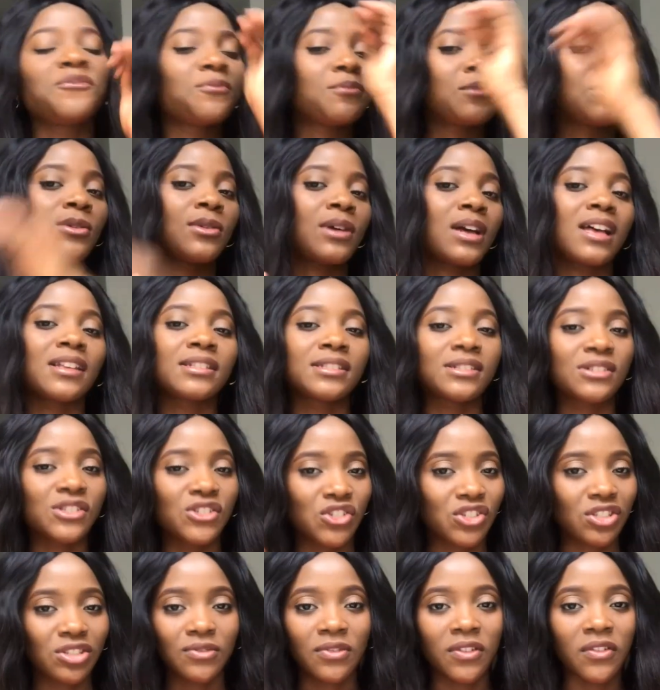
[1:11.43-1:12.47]
Newcastle
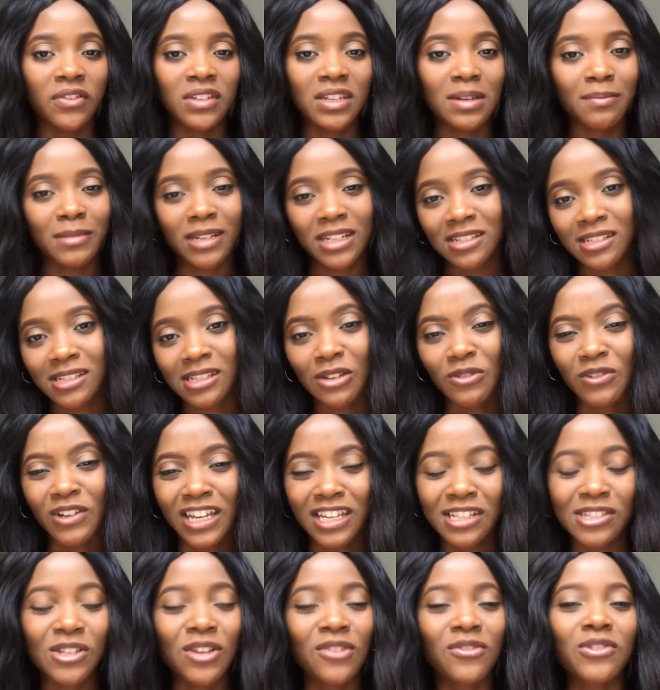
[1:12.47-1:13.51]
is just 15 minutes
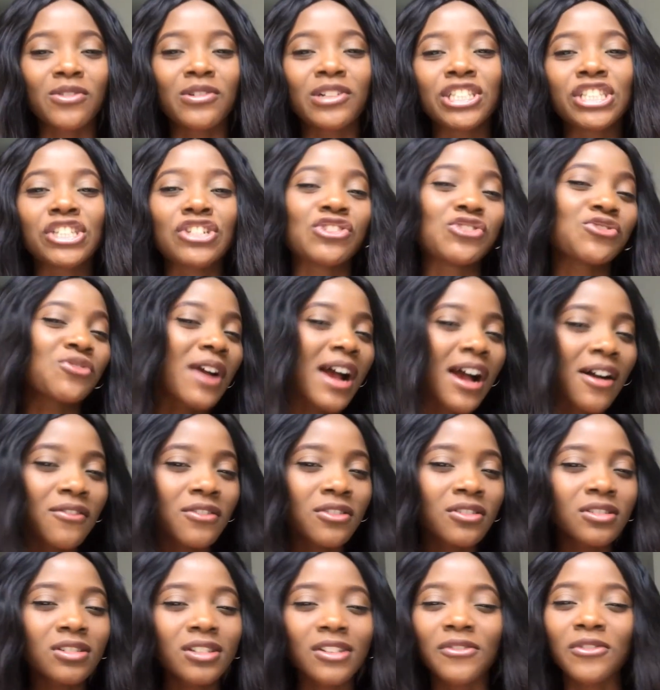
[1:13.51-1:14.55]
away, so if you want to
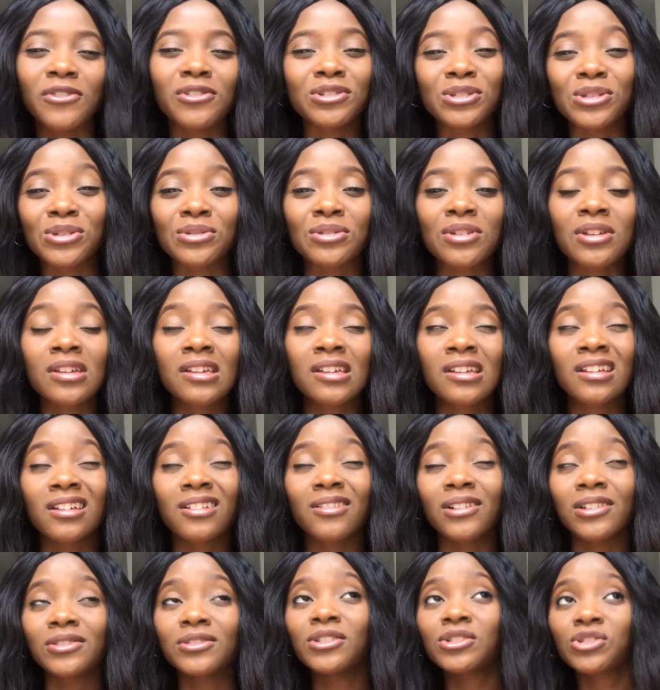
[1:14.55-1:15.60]
travel, if you want to,
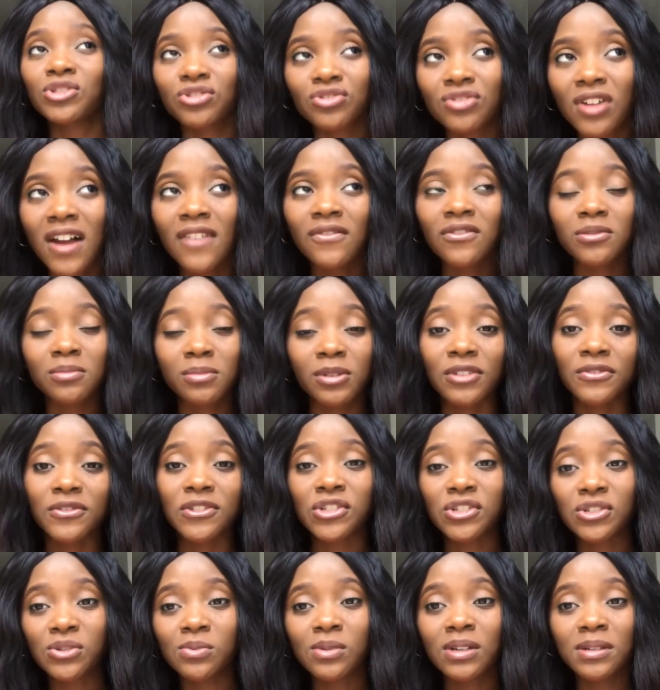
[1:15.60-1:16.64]
well, not travel, but if you
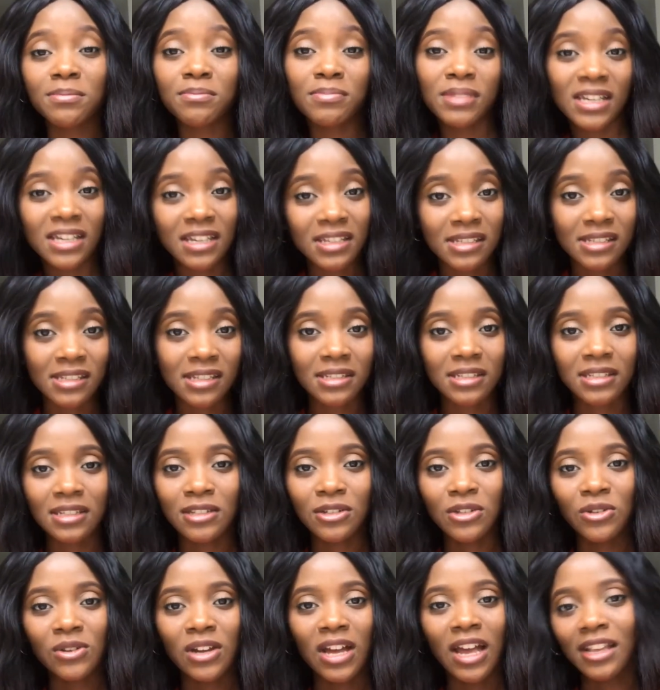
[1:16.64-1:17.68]
just want a bigger city,
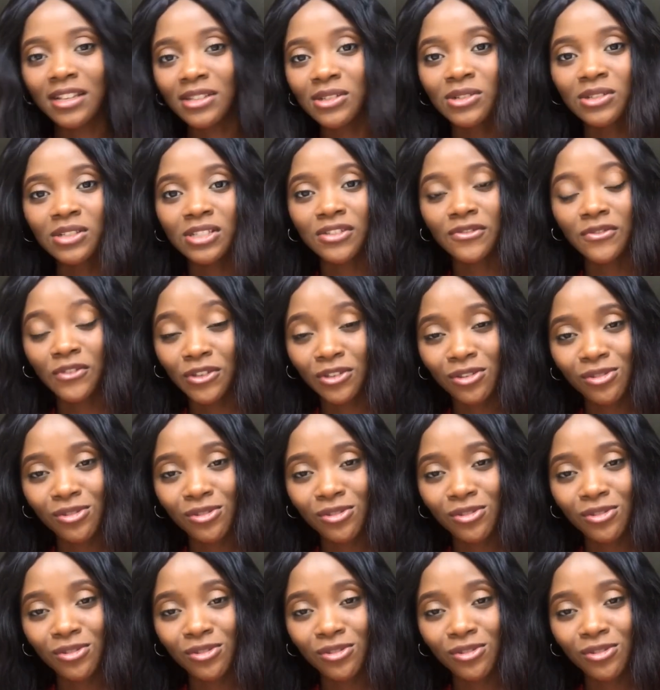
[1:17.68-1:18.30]
Newcastle is for